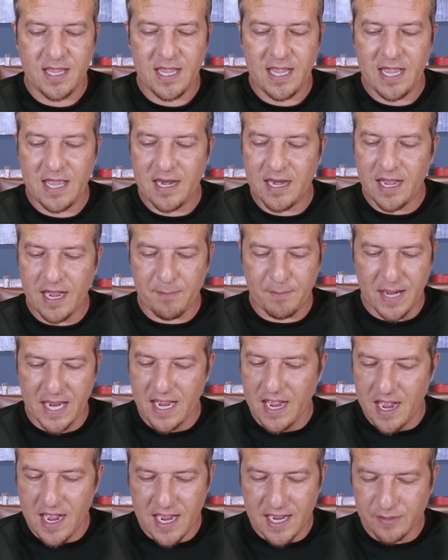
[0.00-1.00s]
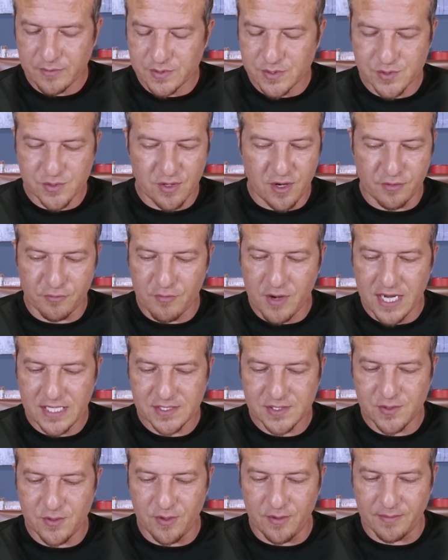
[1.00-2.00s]
And my eye was drawn right
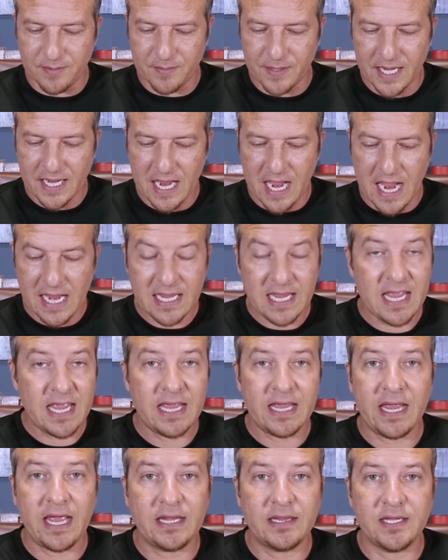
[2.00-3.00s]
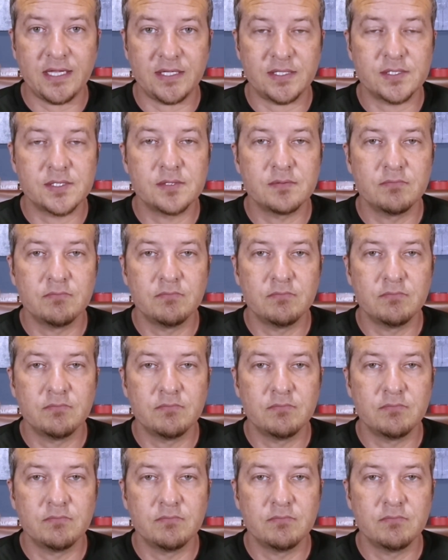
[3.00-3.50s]
to them. I'm like, I can't get these.